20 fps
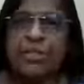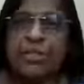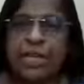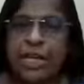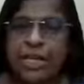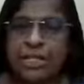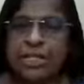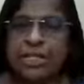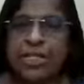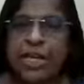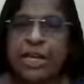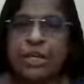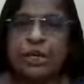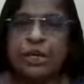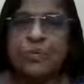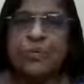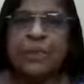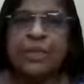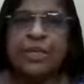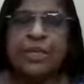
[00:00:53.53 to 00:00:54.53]

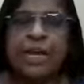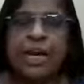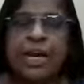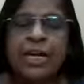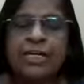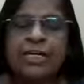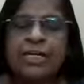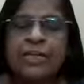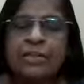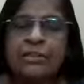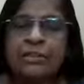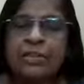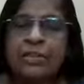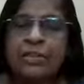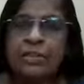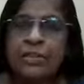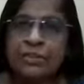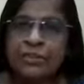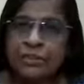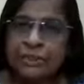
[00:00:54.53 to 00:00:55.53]
encyclopedia.
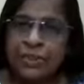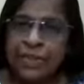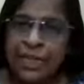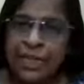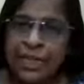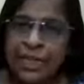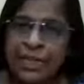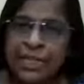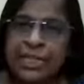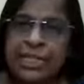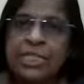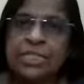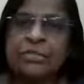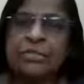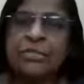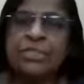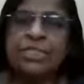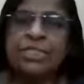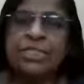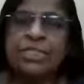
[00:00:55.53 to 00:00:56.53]
The even the latest
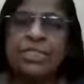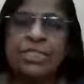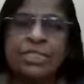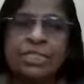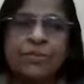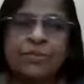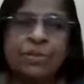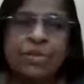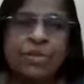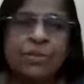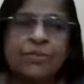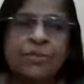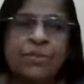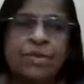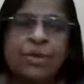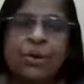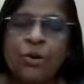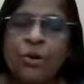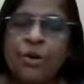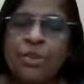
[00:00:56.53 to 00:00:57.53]
version is available
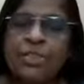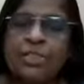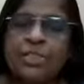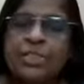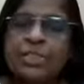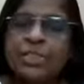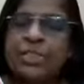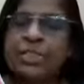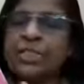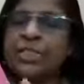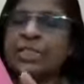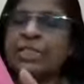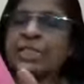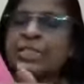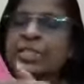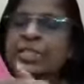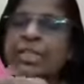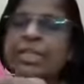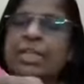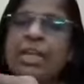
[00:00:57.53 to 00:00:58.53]
on internet,
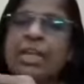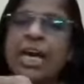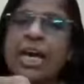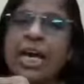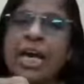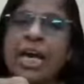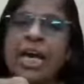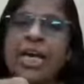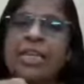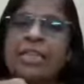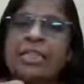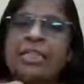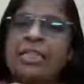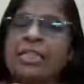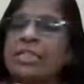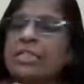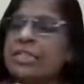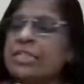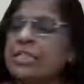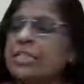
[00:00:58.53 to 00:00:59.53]
and
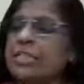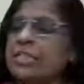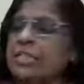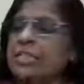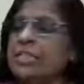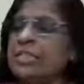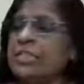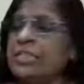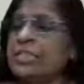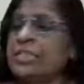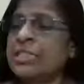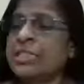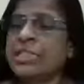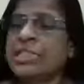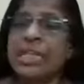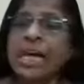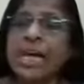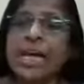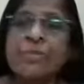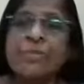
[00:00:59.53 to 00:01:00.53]
this is
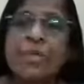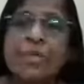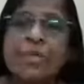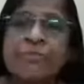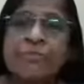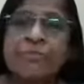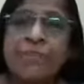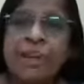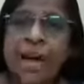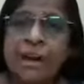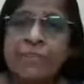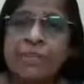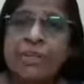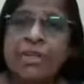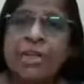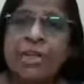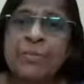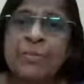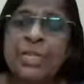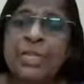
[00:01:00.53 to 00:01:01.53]
describing flower
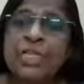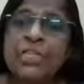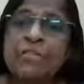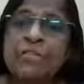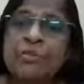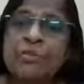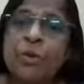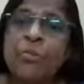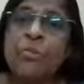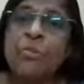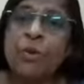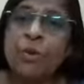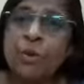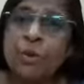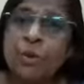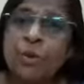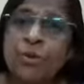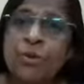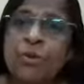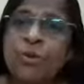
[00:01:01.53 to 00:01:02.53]
remedies from
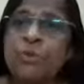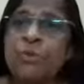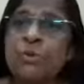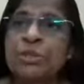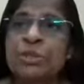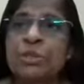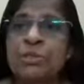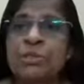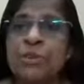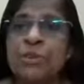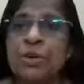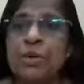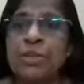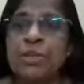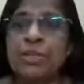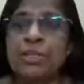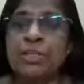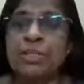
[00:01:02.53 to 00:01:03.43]
all over the world,